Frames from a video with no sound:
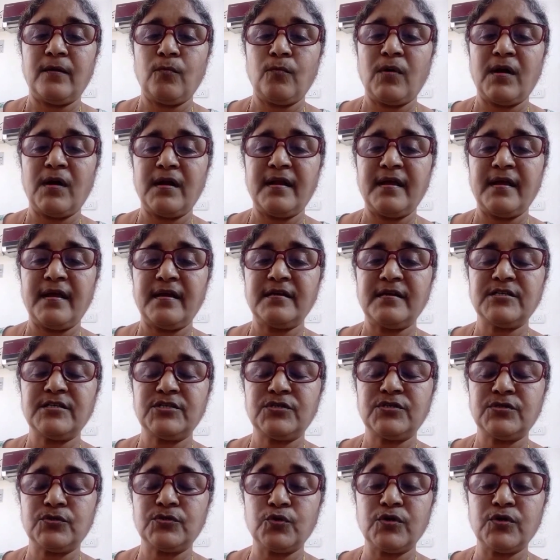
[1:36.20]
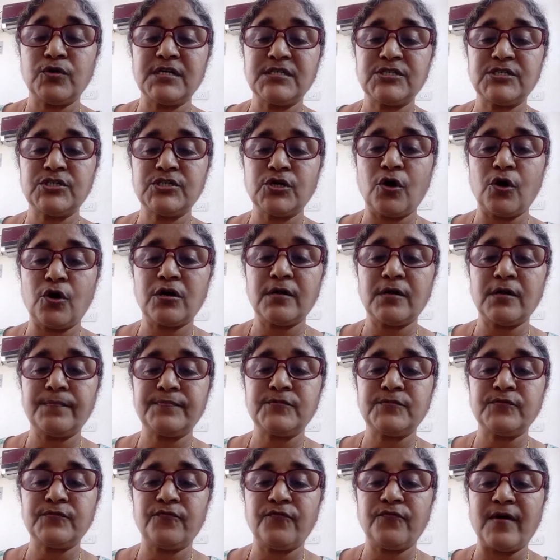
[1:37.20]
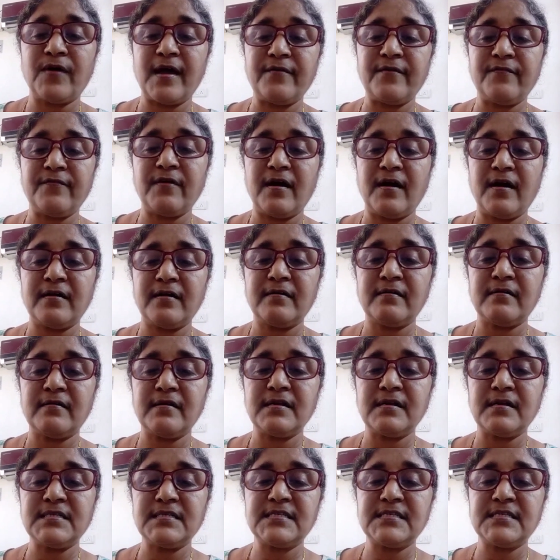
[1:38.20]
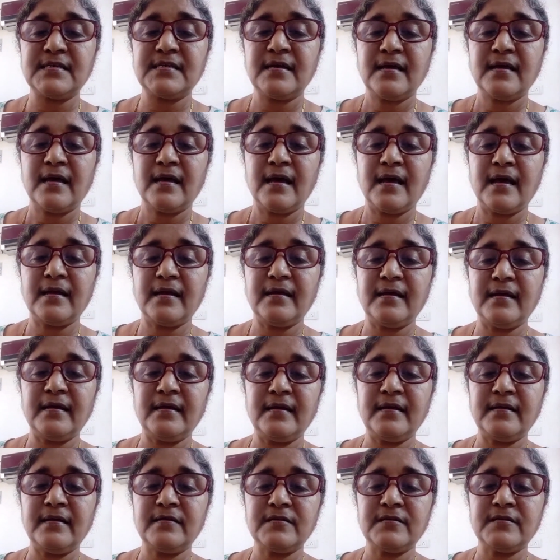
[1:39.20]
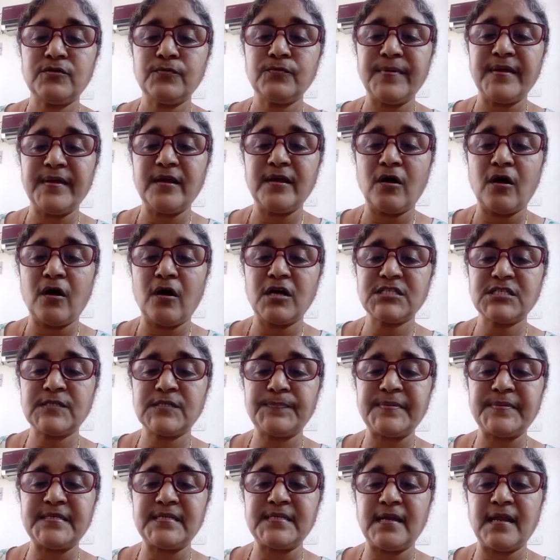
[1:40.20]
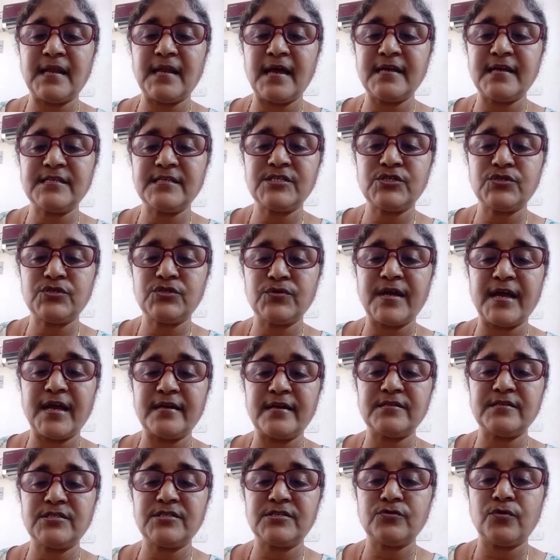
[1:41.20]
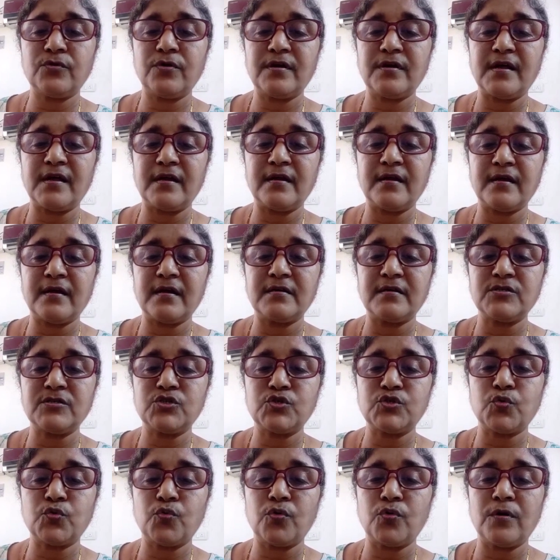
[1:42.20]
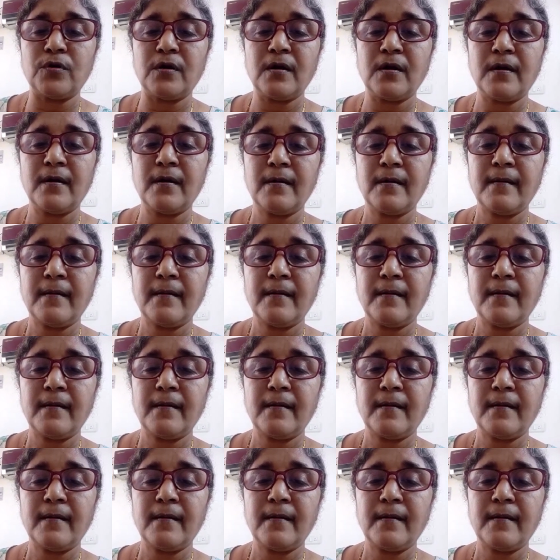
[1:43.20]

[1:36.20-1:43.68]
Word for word: And one day his sugar shot up to 500, and he needed to be hospitalized to get his sugar under control.